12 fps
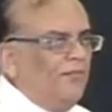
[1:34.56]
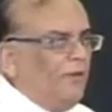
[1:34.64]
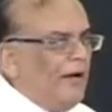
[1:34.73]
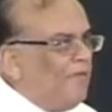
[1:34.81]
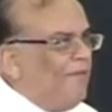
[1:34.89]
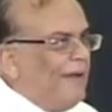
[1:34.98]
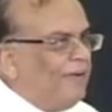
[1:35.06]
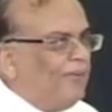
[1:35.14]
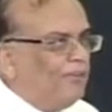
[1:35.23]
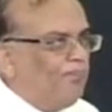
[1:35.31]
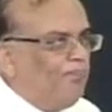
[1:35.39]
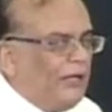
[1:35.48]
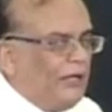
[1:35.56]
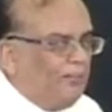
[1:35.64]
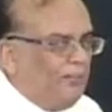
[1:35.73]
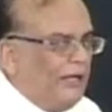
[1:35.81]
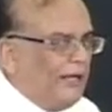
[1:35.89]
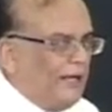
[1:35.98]
One fact is pretty
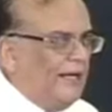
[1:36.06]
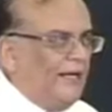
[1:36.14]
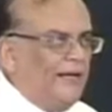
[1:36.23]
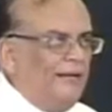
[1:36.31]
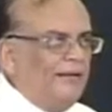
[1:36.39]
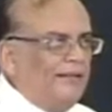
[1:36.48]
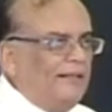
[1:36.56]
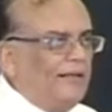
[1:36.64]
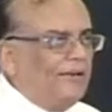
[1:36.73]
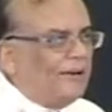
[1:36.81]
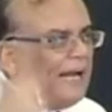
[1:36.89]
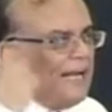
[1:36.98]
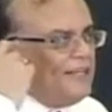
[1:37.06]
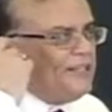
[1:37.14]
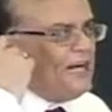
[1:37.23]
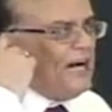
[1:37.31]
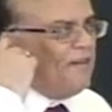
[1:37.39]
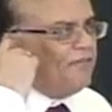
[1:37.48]
clear, that right
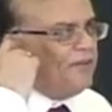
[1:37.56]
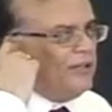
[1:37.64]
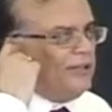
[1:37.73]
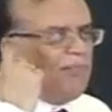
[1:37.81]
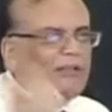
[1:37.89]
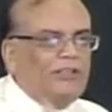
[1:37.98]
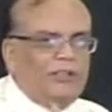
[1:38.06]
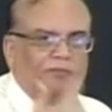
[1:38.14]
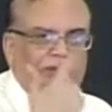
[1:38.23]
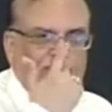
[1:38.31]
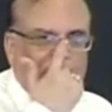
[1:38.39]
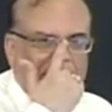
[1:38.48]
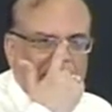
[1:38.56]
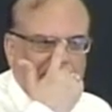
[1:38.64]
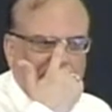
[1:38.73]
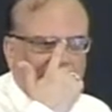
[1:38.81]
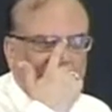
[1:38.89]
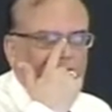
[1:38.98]
after the budget was
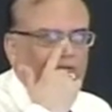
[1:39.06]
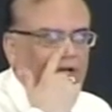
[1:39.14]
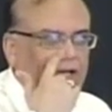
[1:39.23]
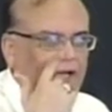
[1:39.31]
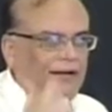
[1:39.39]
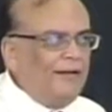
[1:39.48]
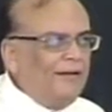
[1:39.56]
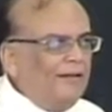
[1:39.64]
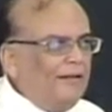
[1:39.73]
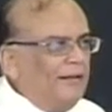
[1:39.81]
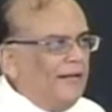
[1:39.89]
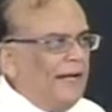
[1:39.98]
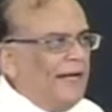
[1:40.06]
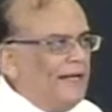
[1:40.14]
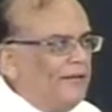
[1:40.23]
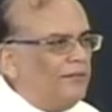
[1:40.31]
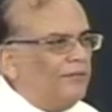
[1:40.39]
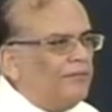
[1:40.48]
passed last year
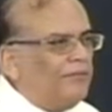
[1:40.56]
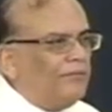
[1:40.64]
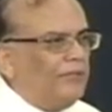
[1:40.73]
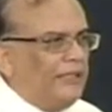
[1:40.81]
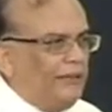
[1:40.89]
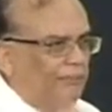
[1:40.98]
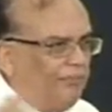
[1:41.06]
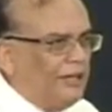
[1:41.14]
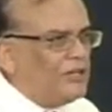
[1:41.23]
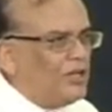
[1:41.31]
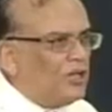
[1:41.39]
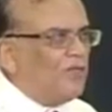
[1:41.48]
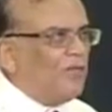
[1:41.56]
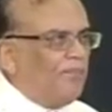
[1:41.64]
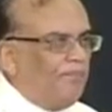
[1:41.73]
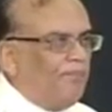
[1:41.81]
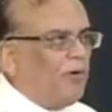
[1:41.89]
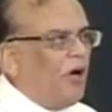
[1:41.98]
and the measures were
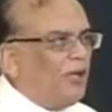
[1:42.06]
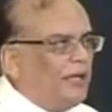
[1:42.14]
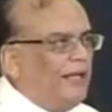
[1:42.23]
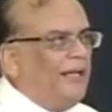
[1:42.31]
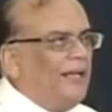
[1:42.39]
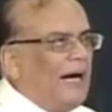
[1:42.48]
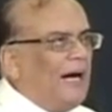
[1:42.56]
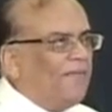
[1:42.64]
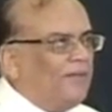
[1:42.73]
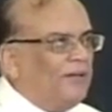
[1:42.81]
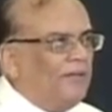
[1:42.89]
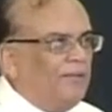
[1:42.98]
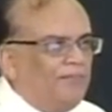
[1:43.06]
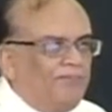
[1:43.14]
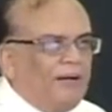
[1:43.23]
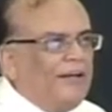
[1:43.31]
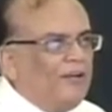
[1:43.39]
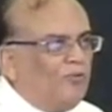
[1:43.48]
brought in after the
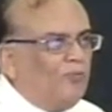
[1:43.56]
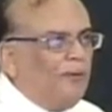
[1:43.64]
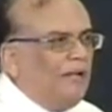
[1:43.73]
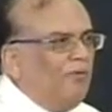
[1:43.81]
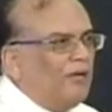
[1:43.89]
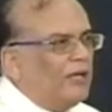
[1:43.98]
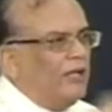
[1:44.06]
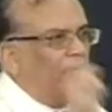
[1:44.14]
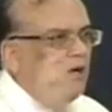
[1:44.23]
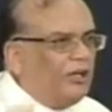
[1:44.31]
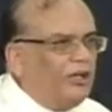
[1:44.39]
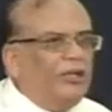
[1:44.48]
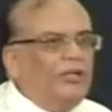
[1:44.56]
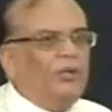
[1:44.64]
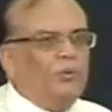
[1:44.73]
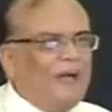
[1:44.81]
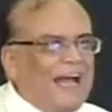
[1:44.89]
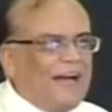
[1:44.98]
finance bill were converted
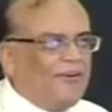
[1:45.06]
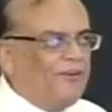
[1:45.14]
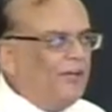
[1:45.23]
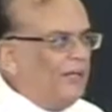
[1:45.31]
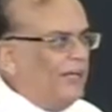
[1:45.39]
into act,